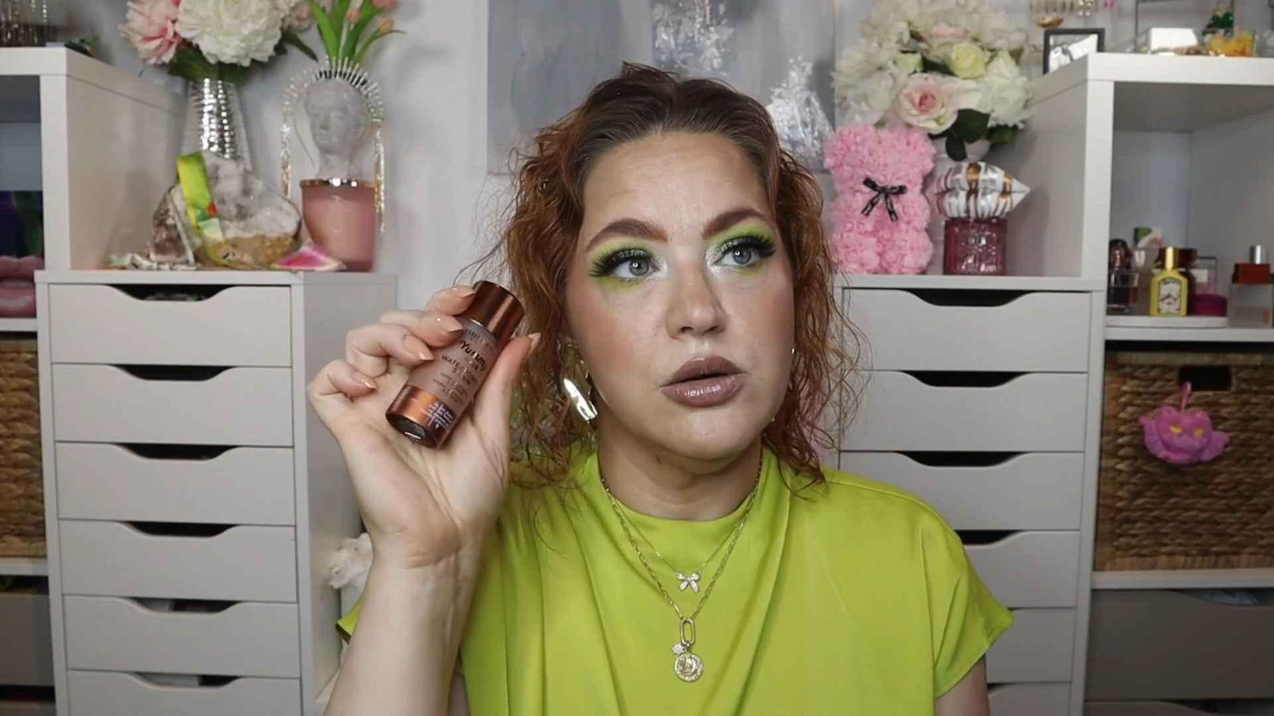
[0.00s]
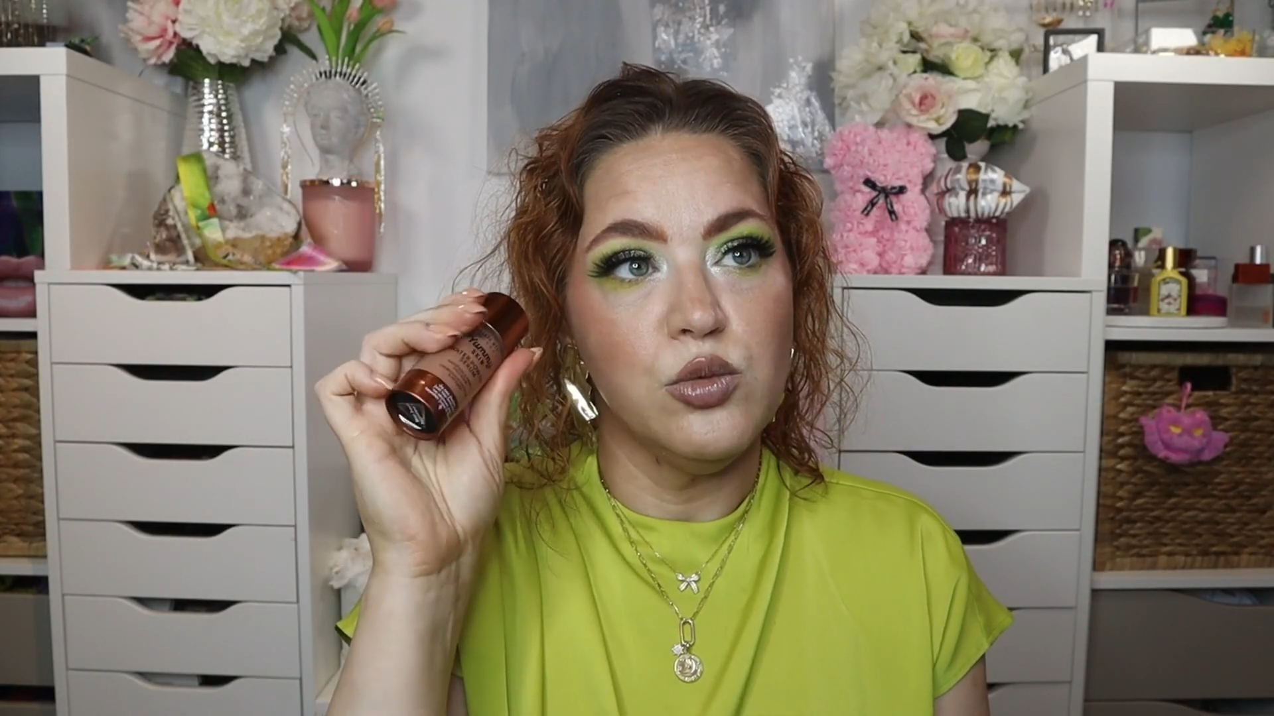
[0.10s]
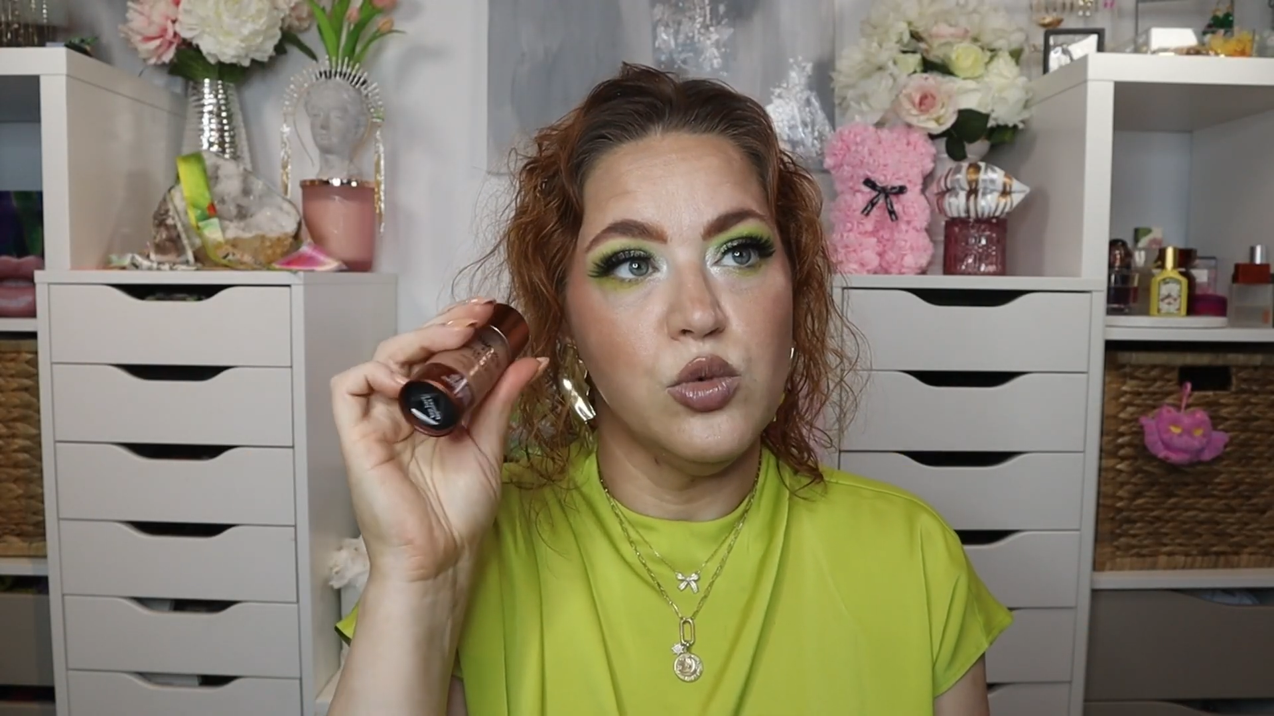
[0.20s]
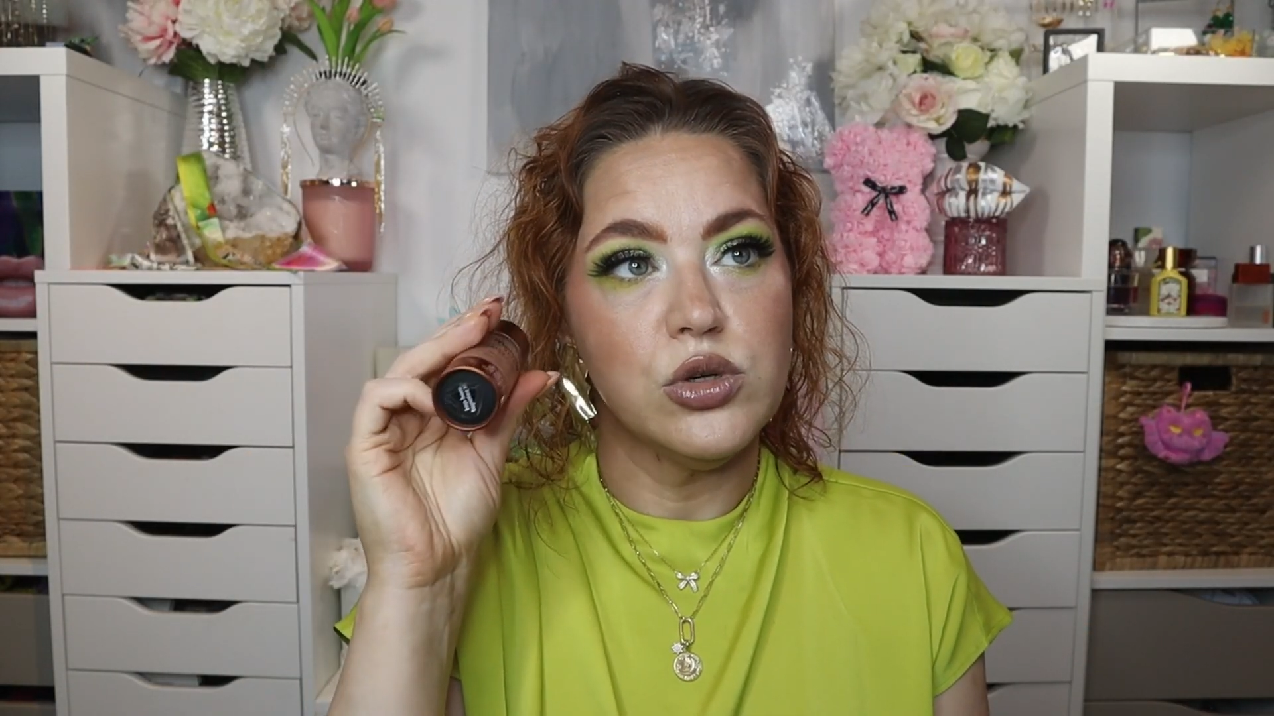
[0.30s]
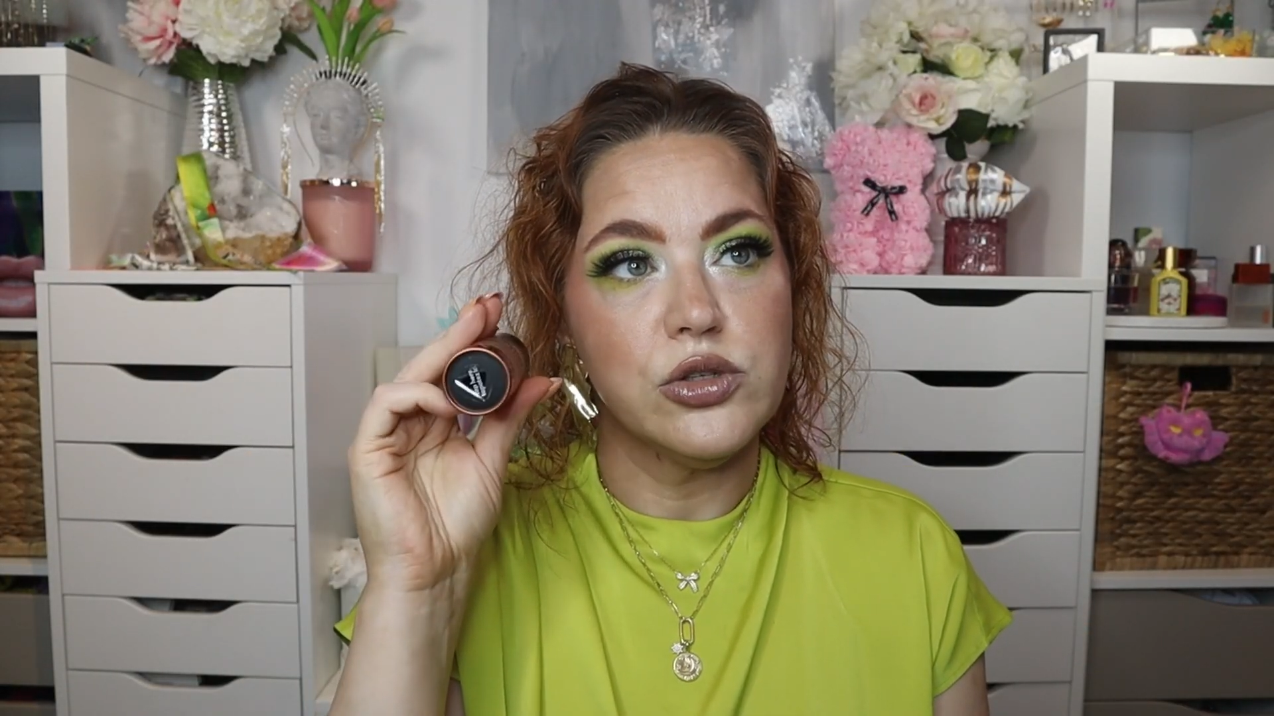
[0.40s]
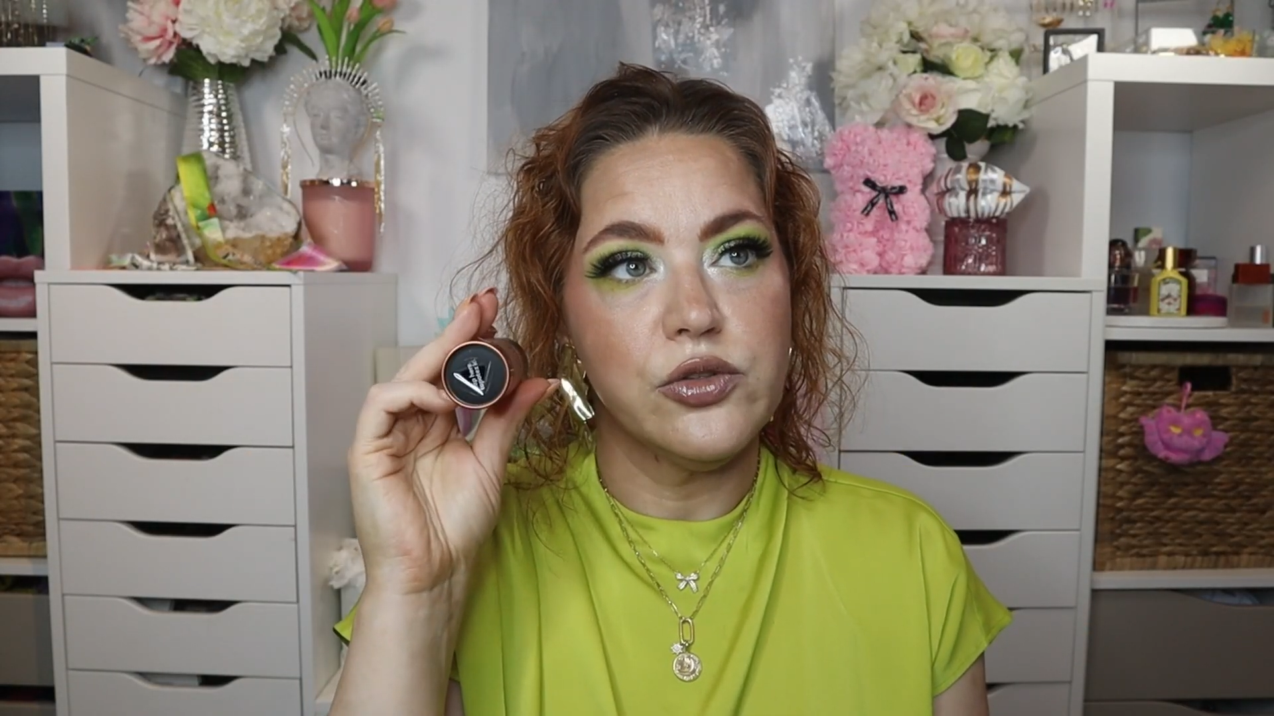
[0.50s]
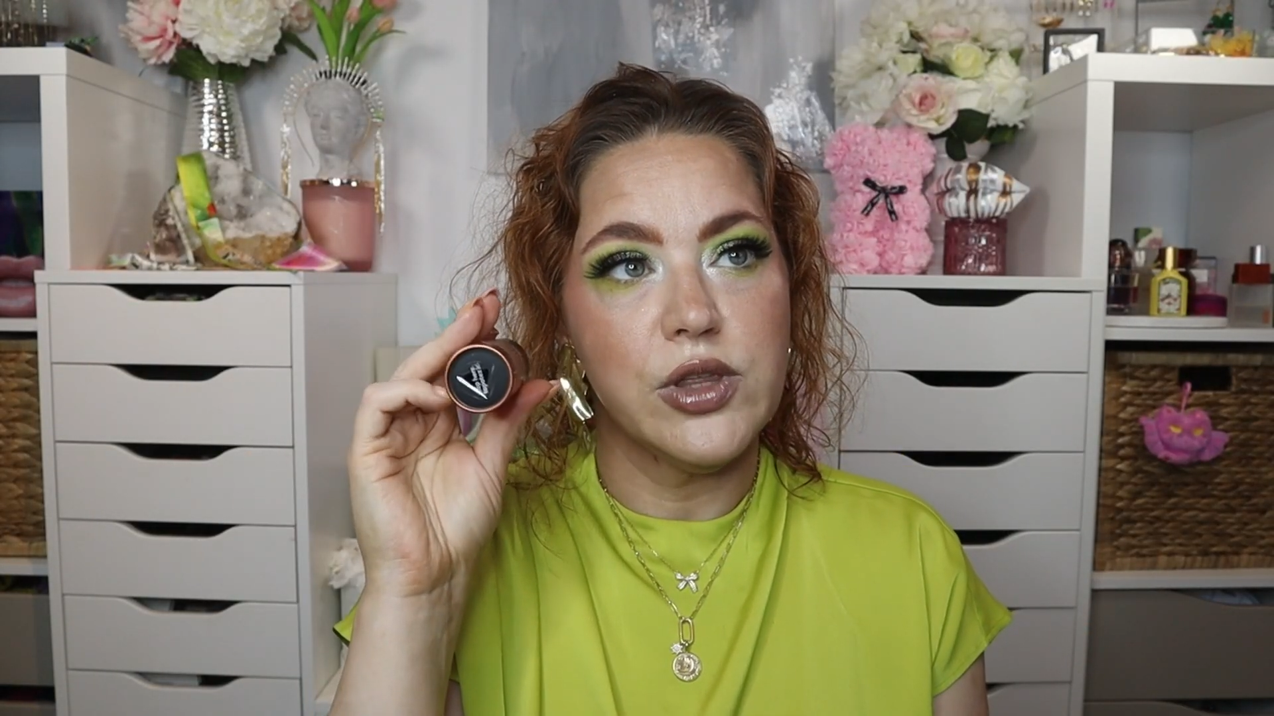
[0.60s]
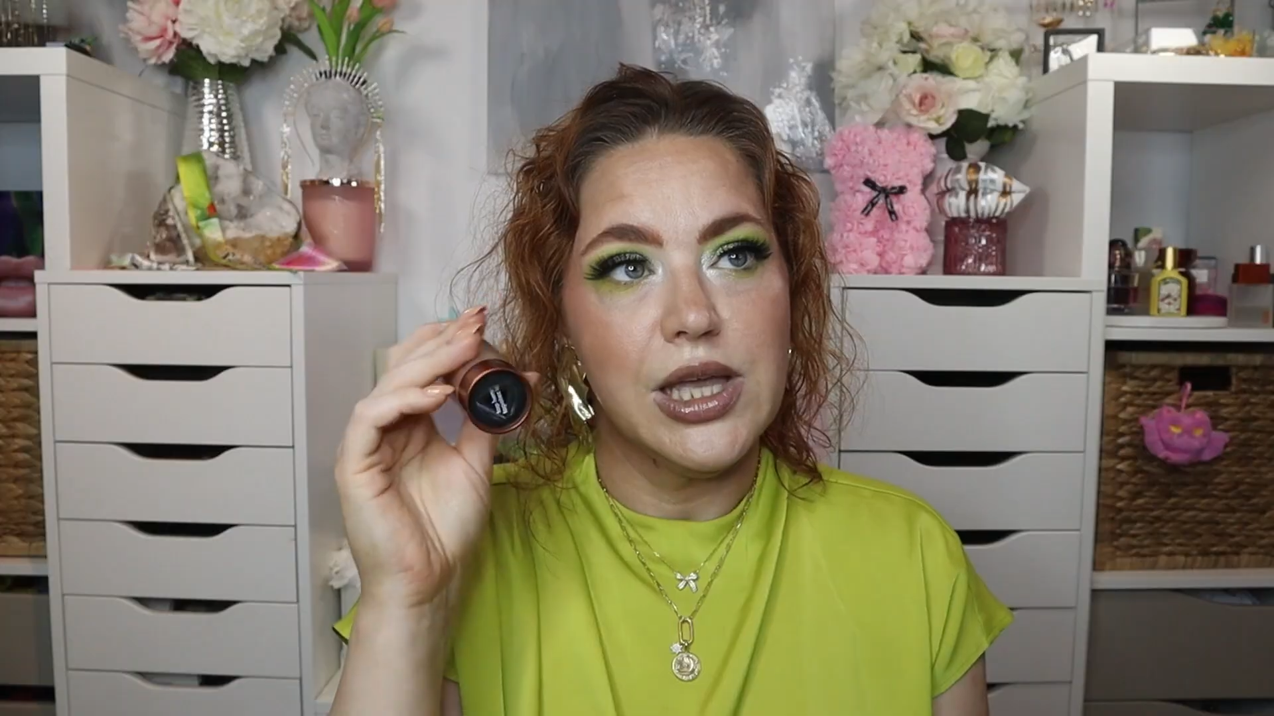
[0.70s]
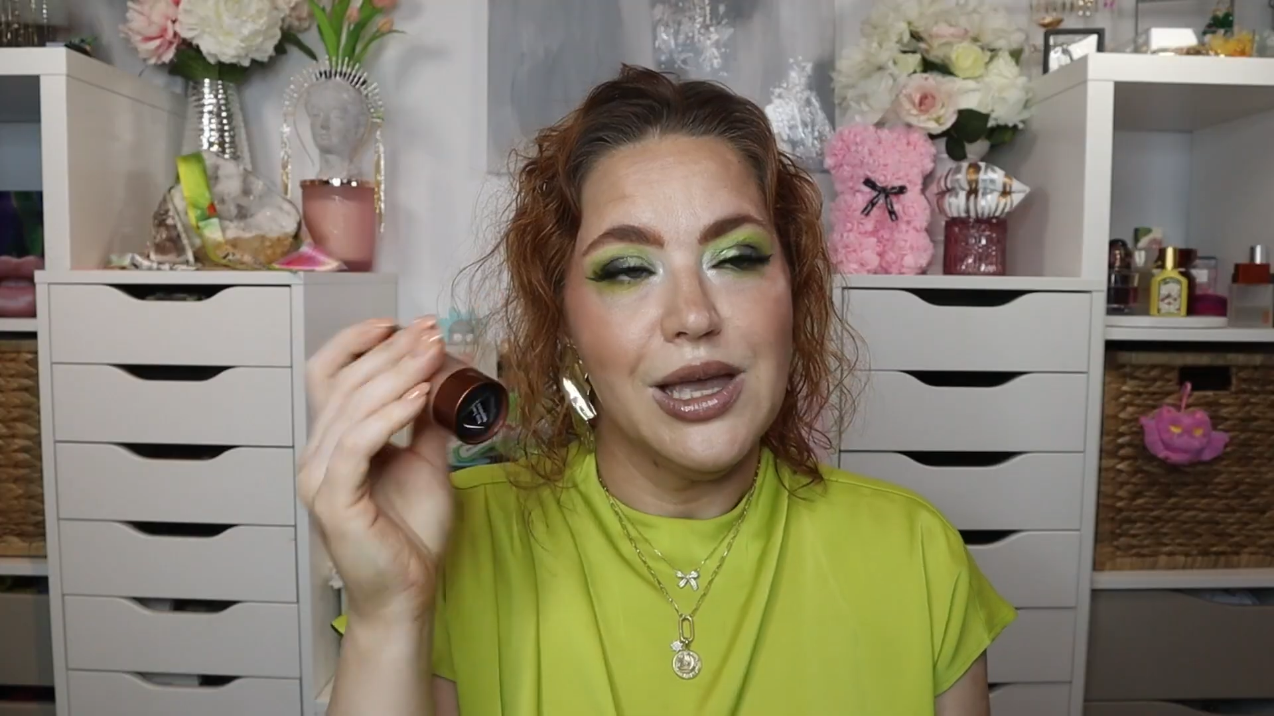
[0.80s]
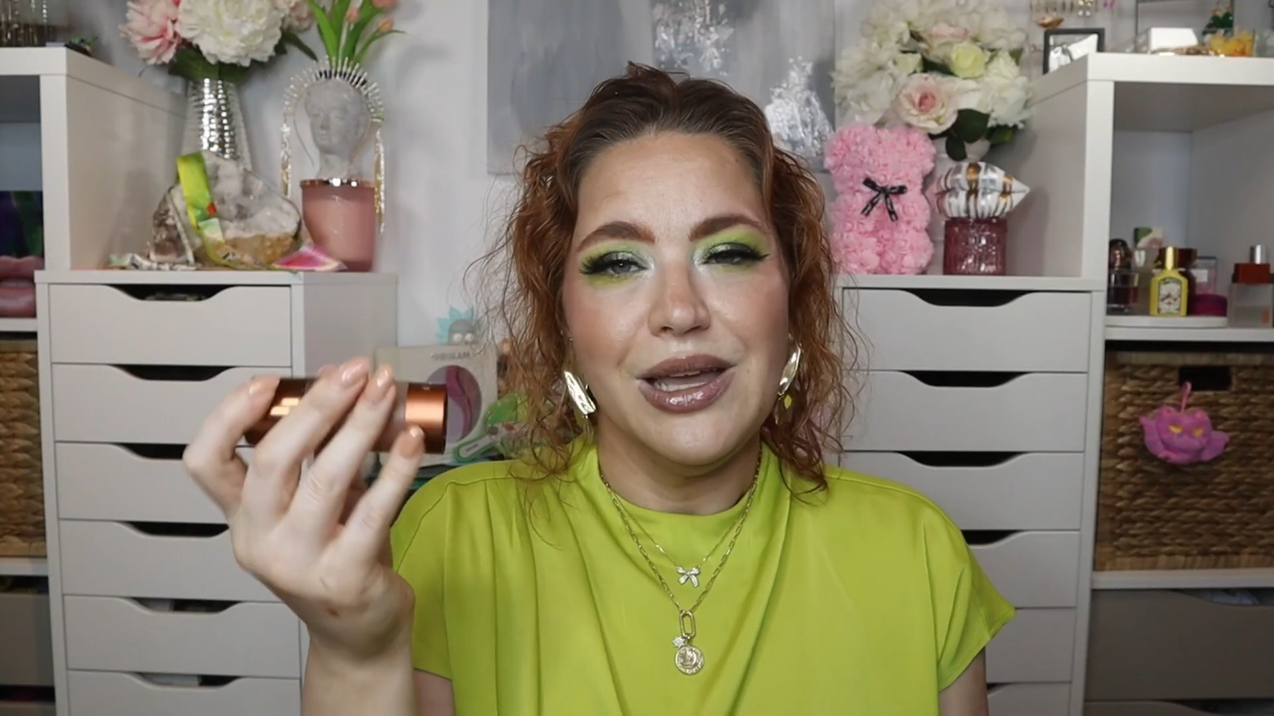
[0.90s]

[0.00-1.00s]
water thing.